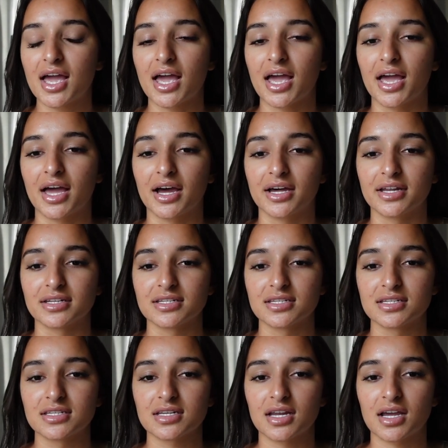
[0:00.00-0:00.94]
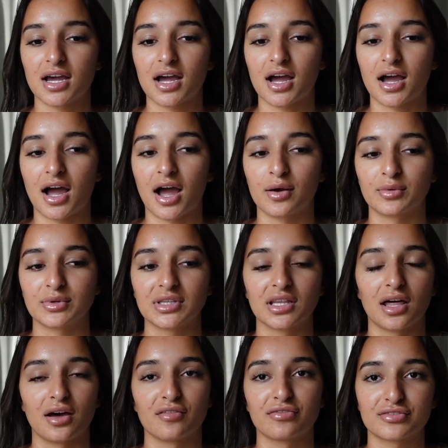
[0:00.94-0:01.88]
and I would
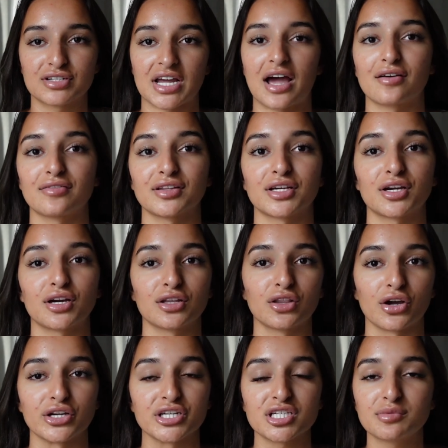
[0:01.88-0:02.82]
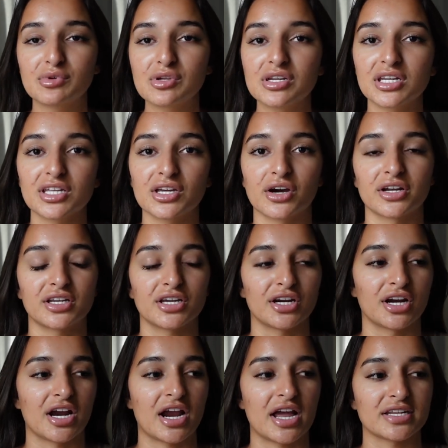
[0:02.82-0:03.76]
love to have like a large community on
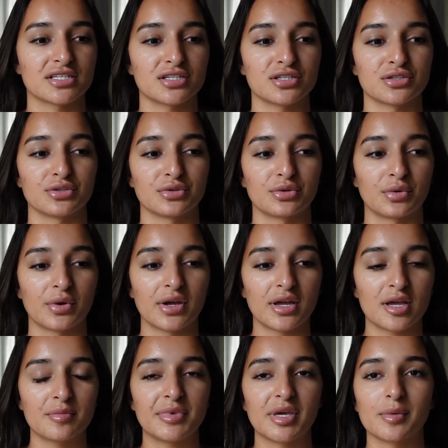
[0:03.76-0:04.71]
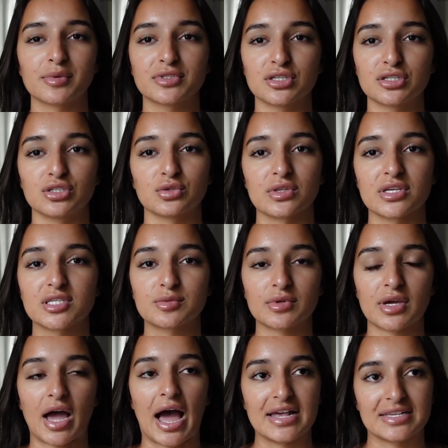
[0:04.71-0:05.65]
here and to be able to do
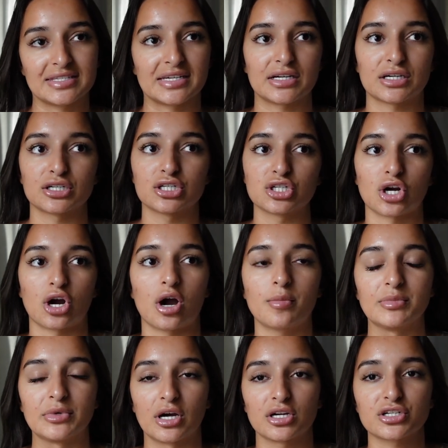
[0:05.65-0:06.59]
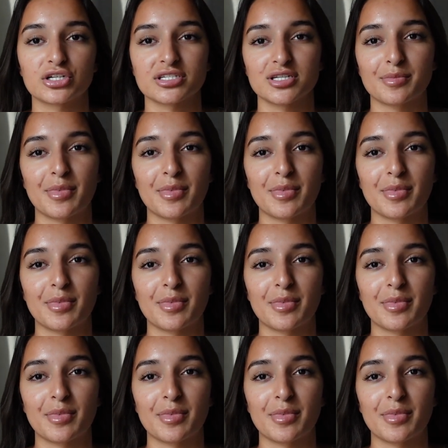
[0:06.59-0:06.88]
this as like a job, not just